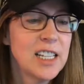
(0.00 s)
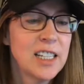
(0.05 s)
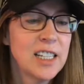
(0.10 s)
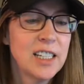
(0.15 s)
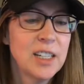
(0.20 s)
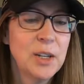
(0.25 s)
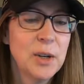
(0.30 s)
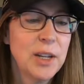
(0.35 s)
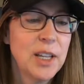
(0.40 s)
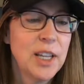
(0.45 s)

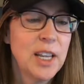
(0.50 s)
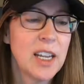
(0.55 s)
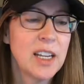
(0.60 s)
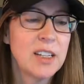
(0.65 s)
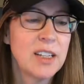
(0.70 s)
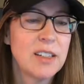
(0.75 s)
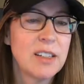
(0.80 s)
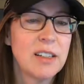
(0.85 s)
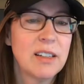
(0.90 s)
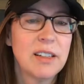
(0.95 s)
No, I
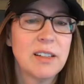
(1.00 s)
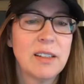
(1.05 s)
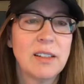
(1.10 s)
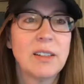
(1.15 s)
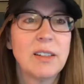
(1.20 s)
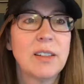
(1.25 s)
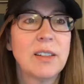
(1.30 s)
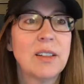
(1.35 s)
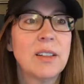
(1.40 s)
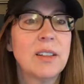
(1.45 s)
can't.
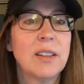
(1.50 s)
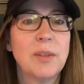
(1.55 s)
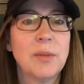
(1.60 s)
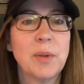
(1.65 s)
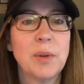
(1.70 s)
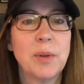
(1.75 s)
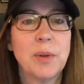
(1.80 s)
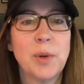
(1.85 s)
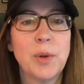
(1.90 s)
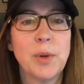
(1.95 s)
It
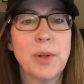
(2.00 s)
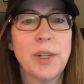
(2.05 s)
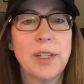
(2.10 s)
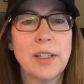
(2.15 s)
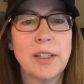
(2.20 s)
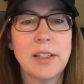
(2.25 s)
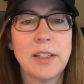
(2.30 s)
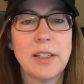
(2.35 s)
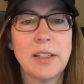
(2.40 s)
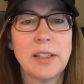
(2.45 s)
won't do it.